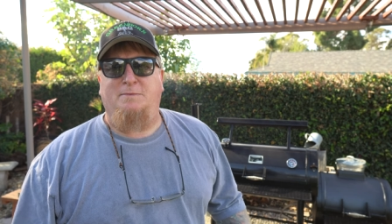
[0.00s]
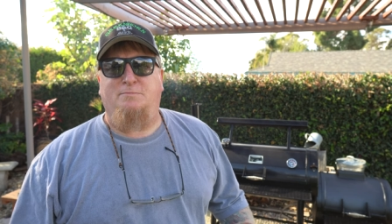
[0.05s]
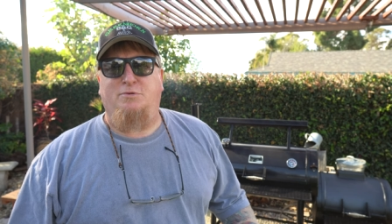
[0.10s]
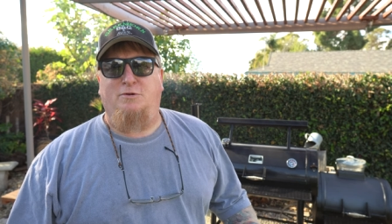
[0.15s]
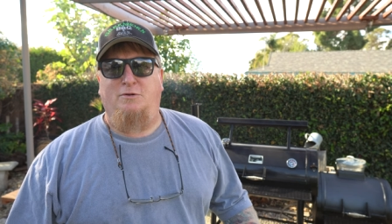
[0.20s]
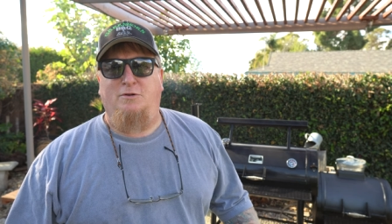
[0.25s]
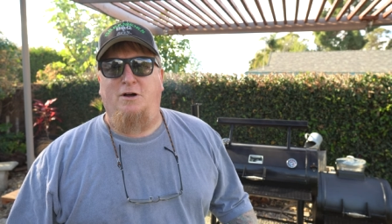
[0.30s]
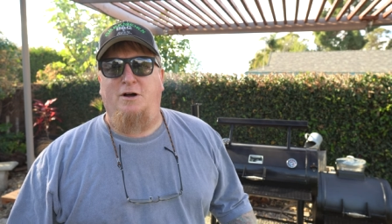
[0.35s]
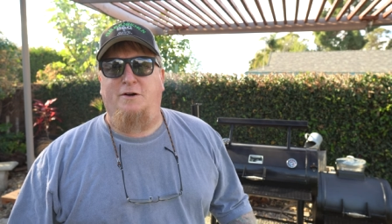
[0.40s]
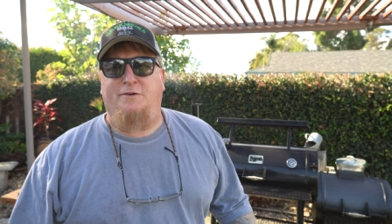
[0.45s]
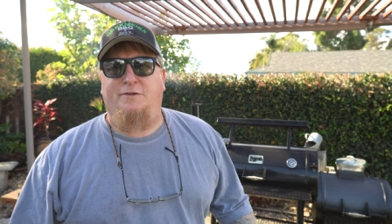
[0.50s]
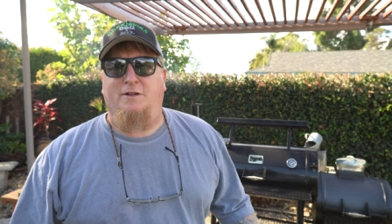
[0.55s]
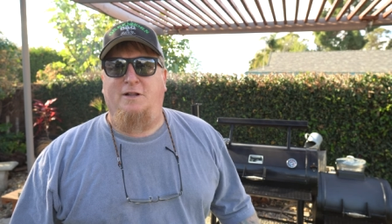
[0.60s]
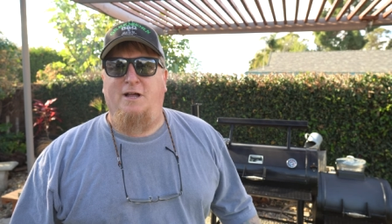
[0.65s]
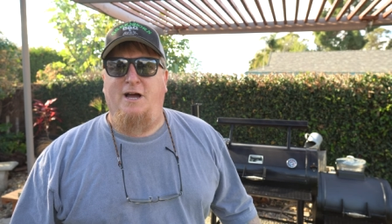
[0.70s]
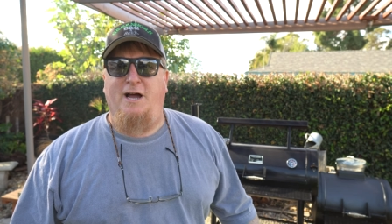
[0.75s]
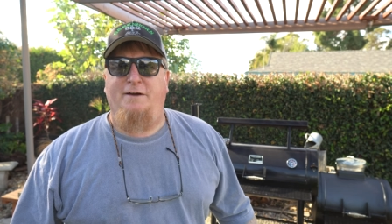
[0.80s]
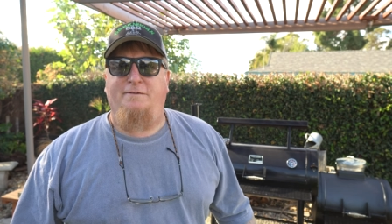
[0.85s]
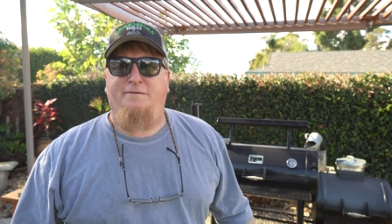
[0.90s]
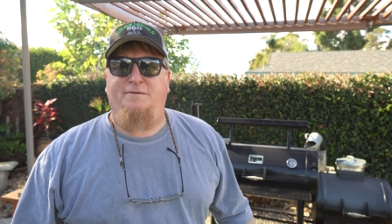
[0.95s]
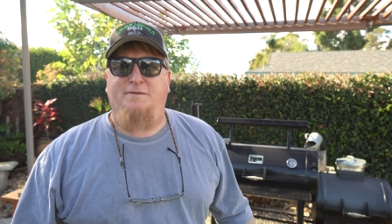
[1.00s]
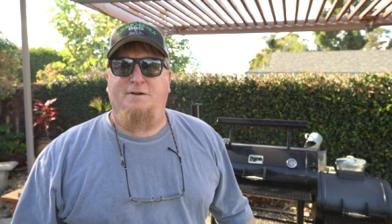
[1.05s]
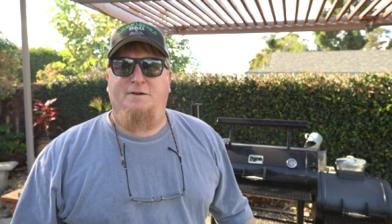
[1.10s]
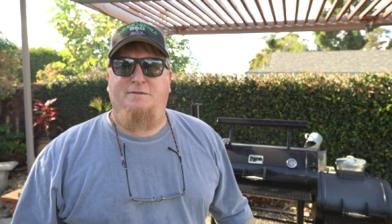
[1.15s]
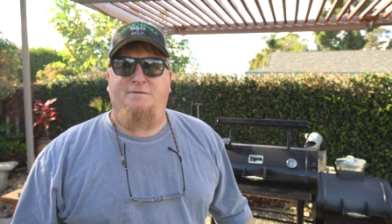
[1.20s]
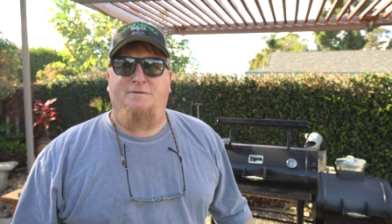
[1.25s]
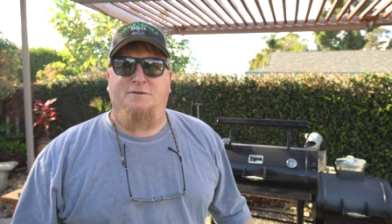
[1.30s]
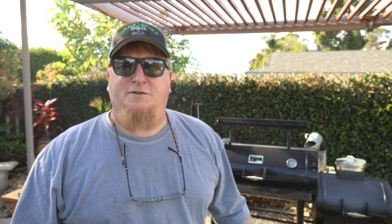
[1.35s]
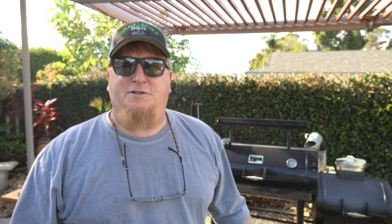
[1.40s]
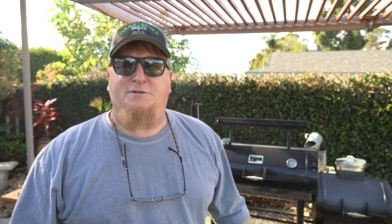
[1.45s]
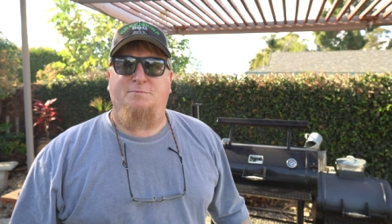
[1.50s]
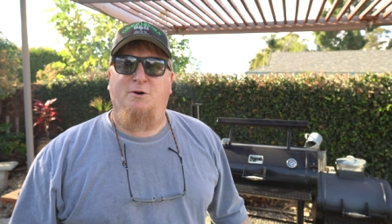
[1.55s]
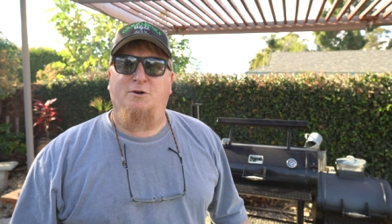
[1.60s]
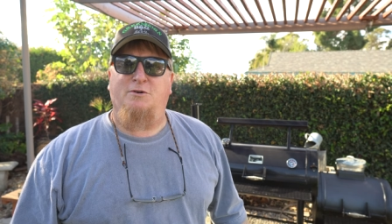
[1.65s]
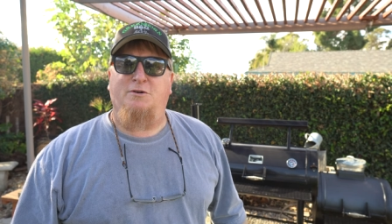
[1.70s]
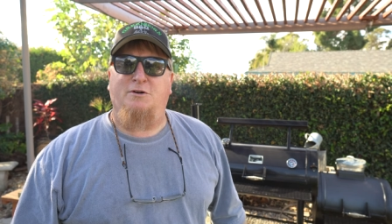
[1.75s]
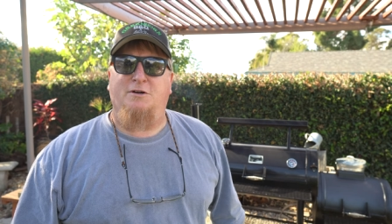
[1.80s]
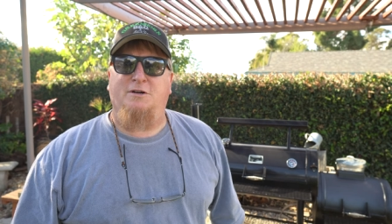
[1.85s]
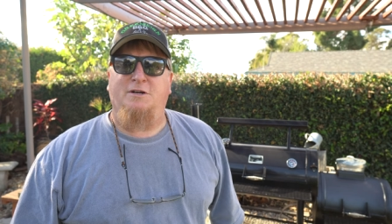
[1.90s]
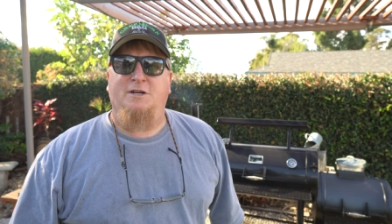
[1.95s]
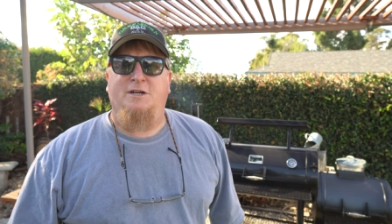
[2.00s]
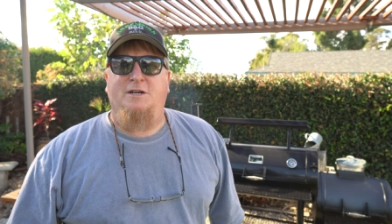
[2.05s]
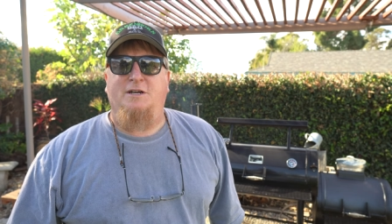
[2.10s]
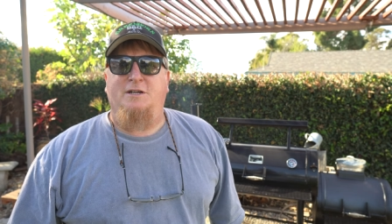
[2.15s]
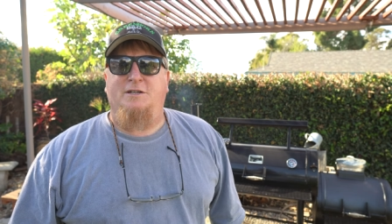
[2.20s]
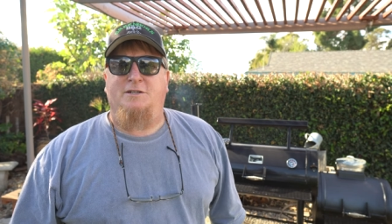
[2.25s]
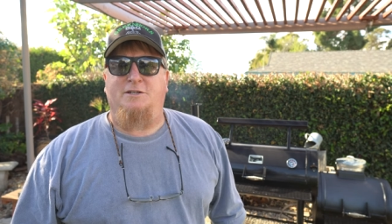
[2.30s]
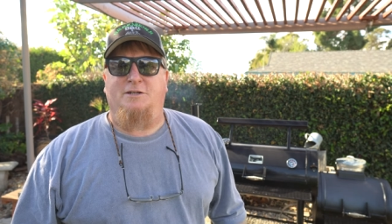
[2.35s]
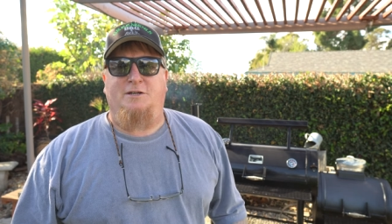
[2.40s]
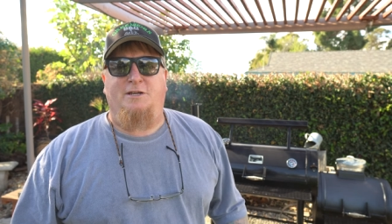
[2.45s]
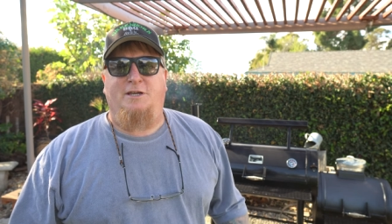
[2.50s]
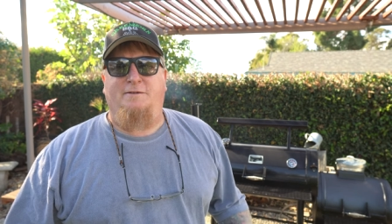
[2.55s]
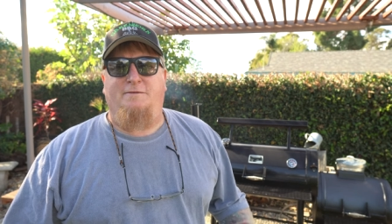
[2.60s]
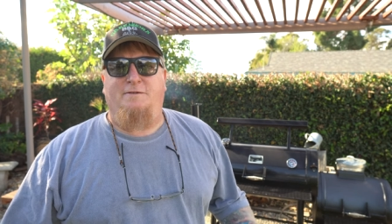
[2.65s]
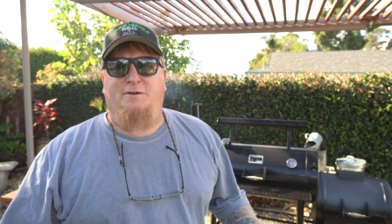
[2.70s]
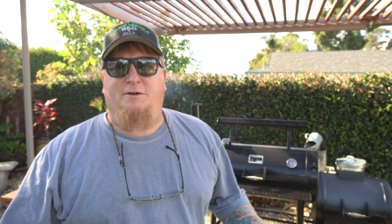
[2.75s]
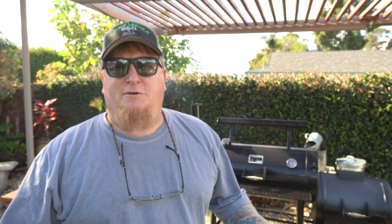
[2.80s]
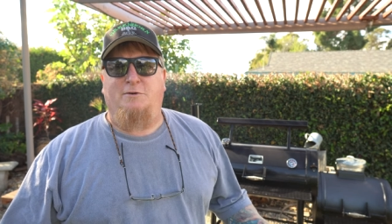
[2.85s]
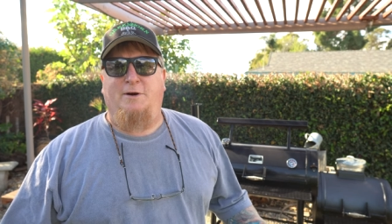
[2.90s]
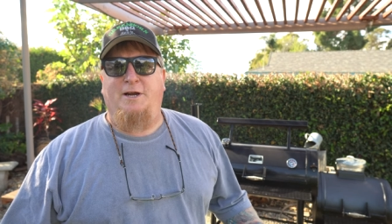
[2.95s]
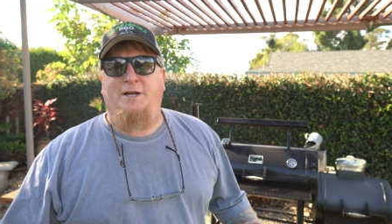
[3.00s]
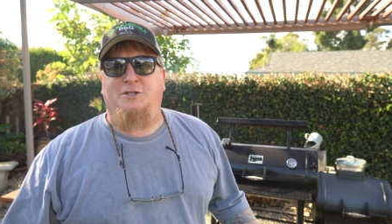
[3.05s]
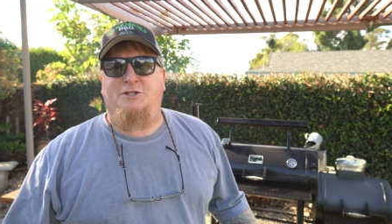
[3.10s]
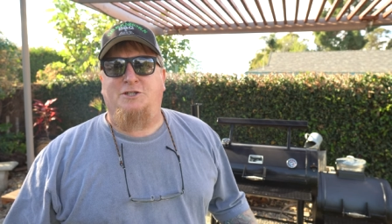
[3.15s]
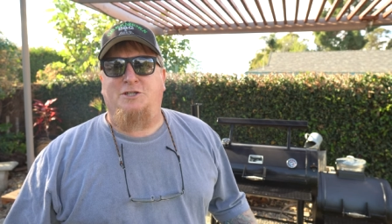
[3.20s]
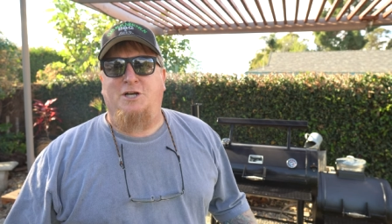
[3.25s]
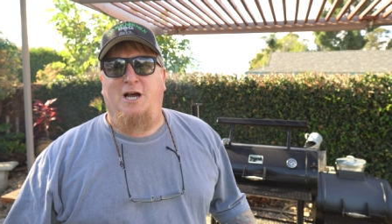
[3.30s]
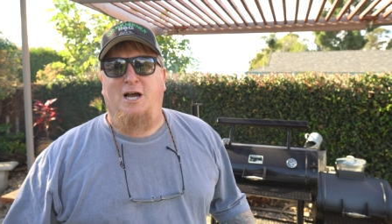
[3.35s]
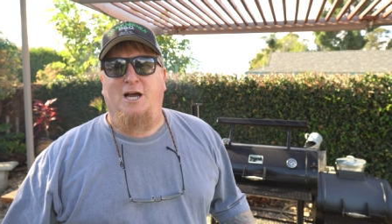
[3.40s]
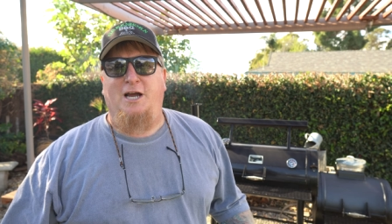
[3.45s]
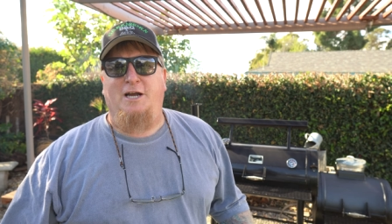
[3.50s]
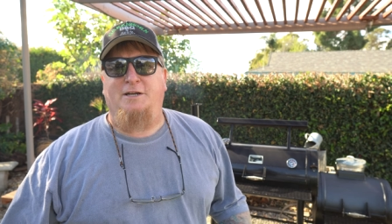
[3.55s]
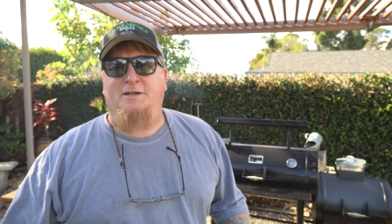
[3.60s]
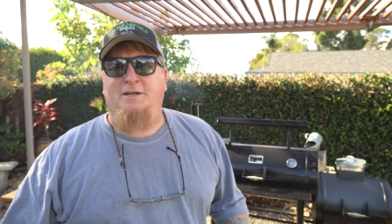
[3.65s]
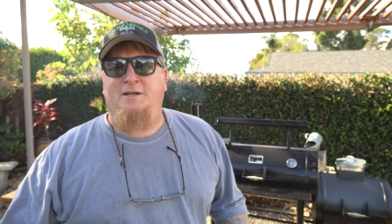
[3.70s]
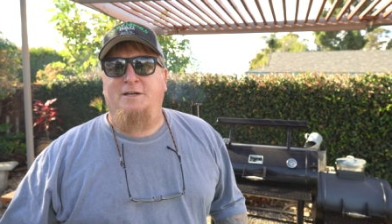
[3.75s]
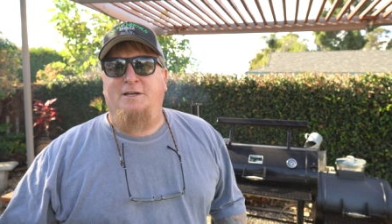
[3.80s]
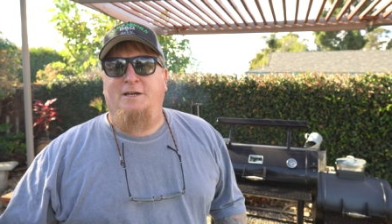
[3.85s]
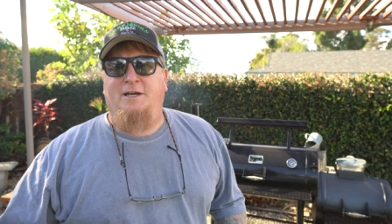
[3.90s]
prolong the life of your smoker. It's going to give it a great shine,